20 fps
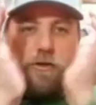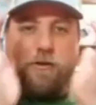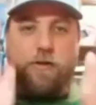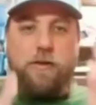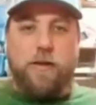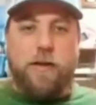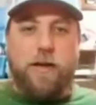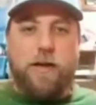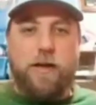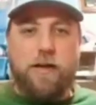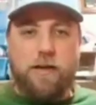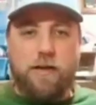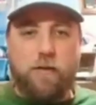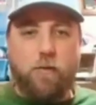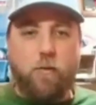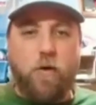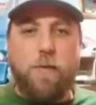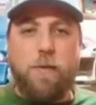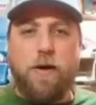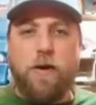Yeah,
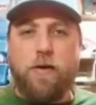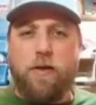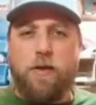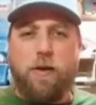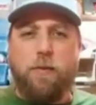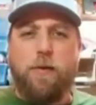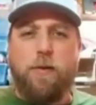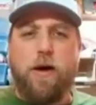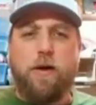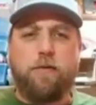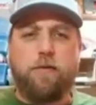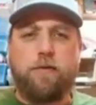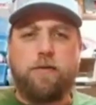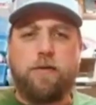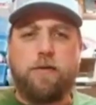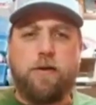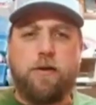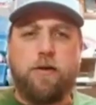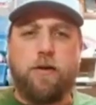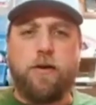way better than a buff.
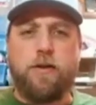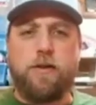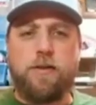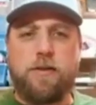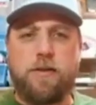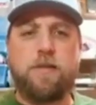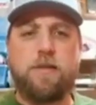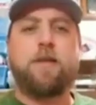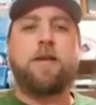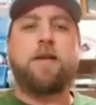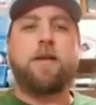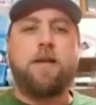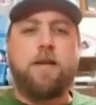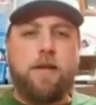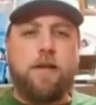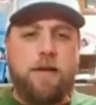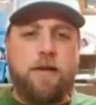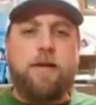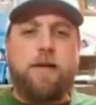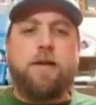Hoods,
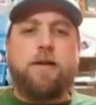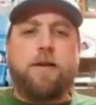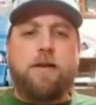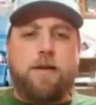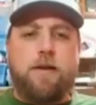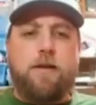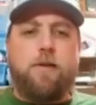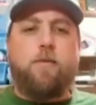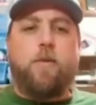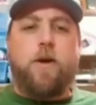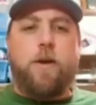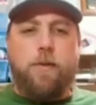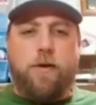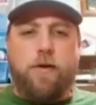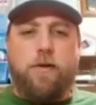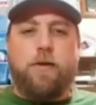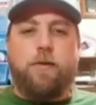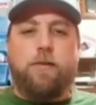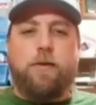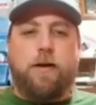way better
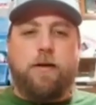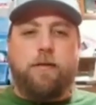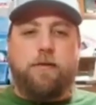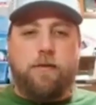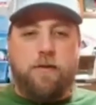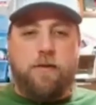than a buff.